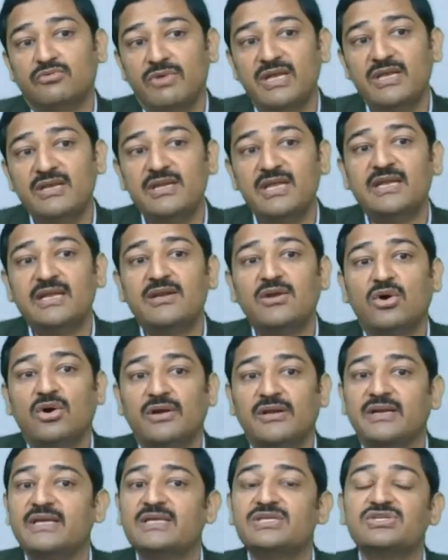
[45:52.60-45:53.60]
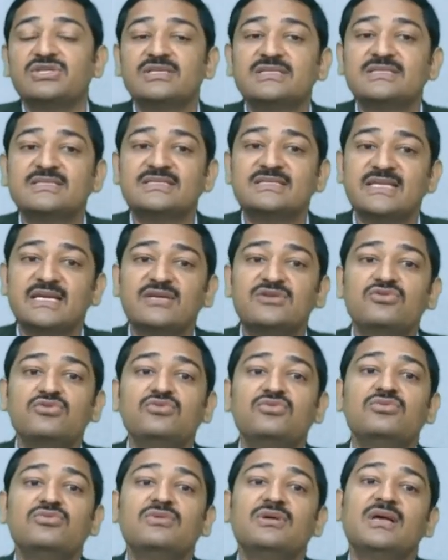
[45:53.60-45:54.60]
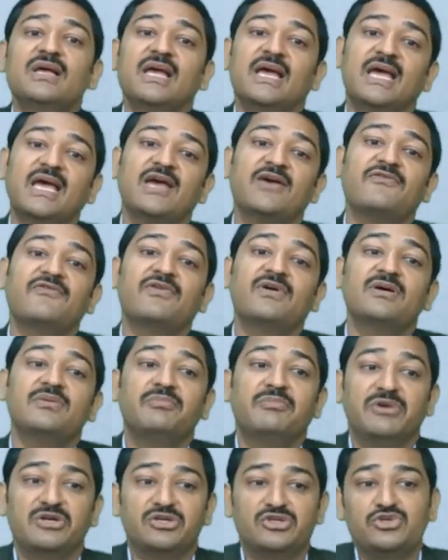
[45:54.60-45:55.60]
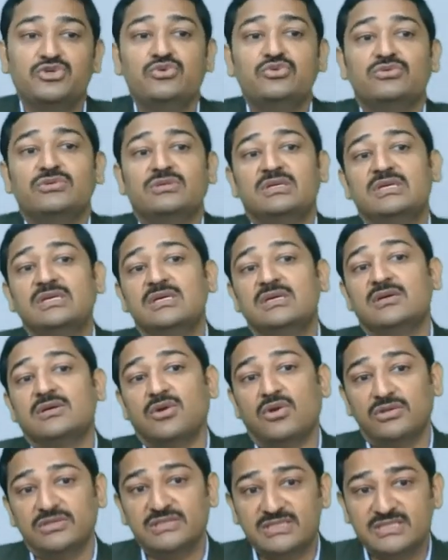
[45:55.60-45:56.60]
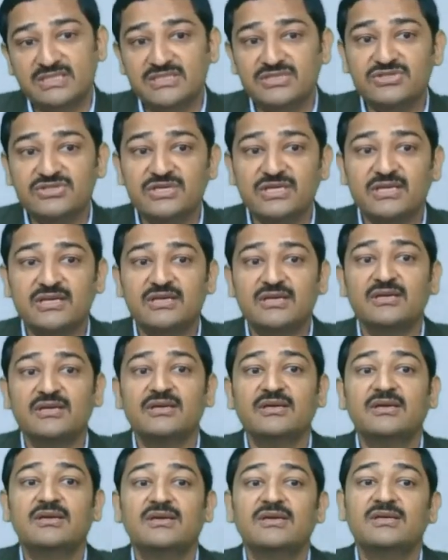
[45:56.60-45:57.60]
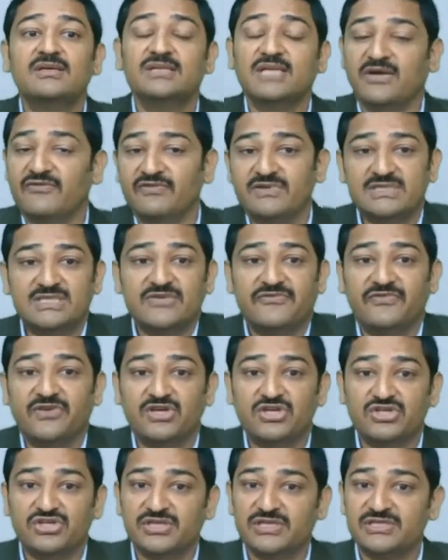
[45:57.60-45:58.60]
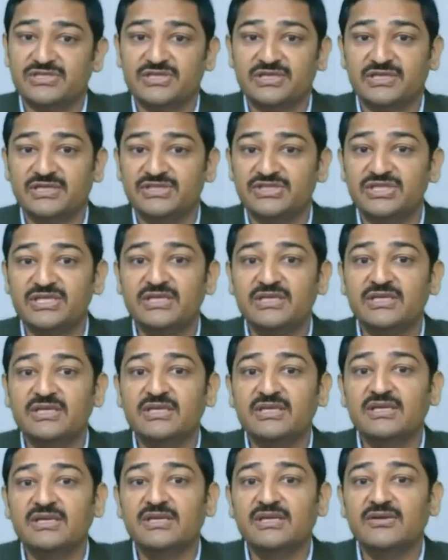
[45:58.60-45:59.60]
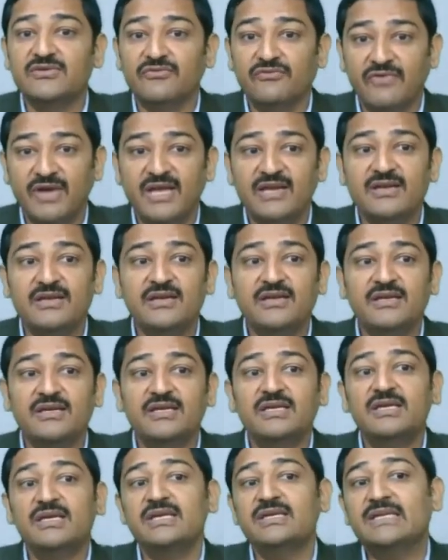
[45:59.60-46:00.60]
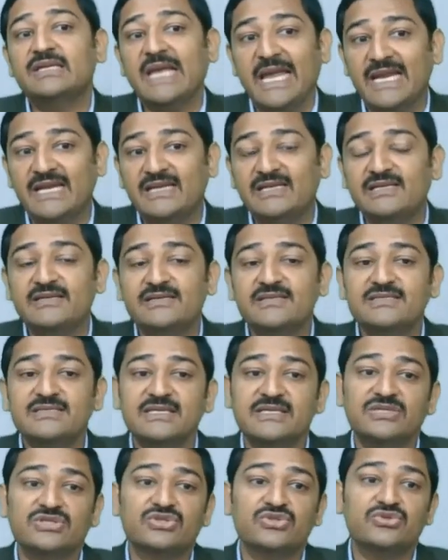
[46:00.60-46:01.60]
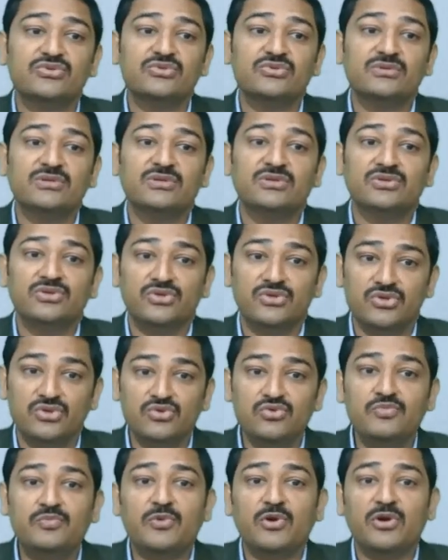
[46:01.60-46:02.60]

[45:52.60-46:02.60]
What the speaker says: when an organization is said to have pursued concentric diversification strategy, when it enters into new